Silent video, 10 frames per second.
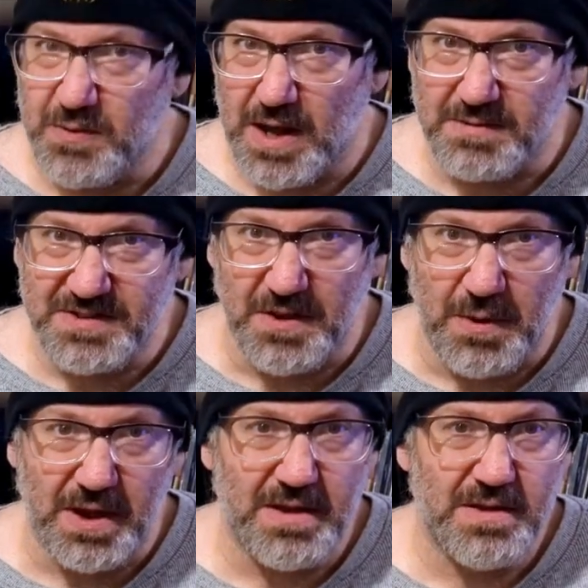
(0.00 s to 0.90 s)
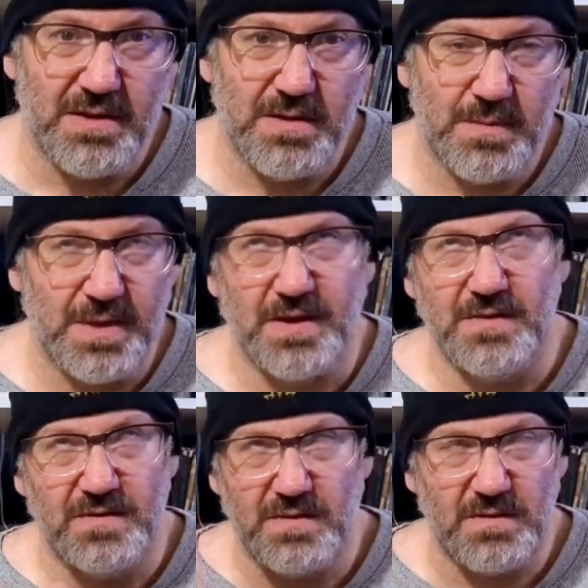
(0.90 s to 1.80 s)
what I was doing,
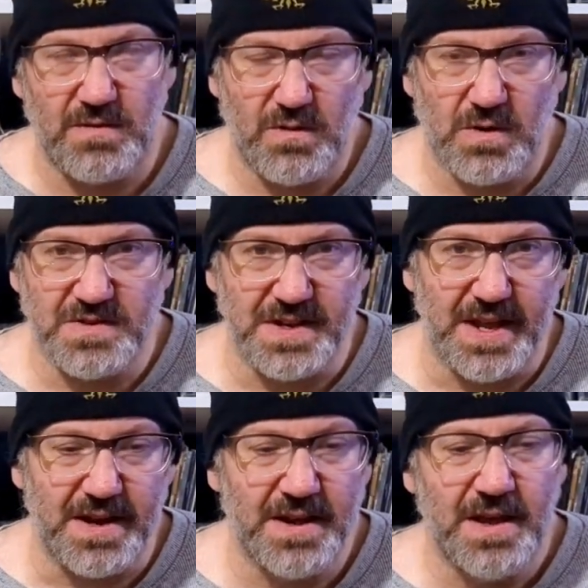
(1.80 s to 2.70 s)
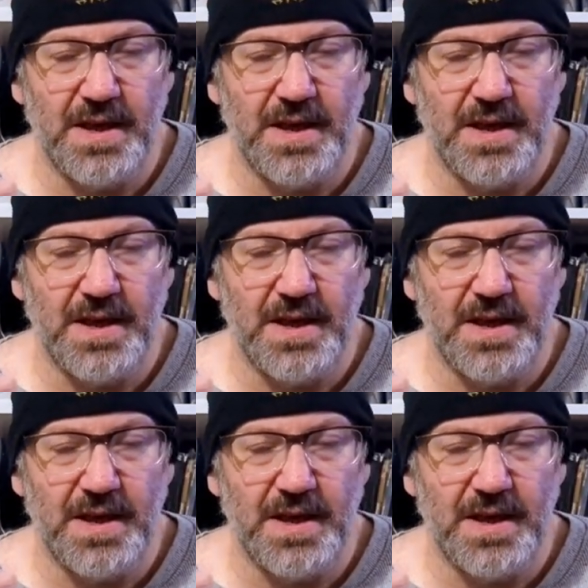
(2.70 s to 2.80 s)
because of course I did.